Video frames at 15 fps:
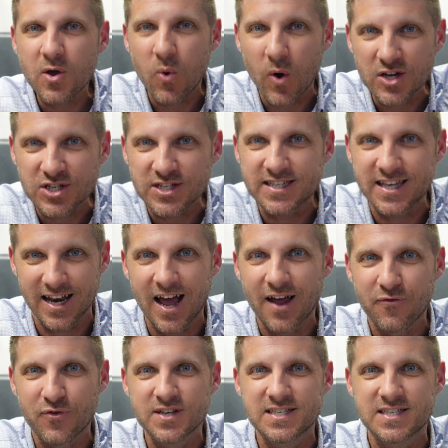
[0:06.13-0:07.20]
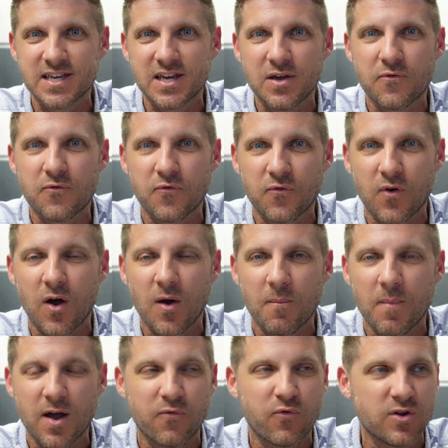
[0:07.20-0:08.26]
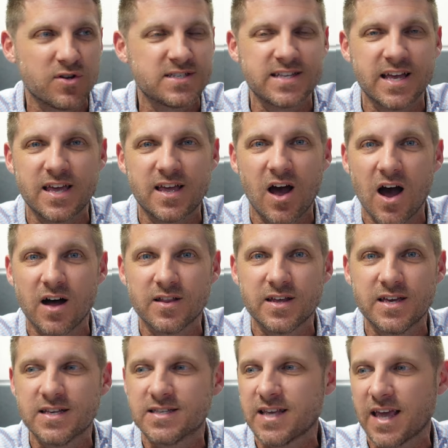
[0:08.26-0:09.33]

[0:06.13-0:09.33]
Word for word: questions that I receive from my real estate colleagues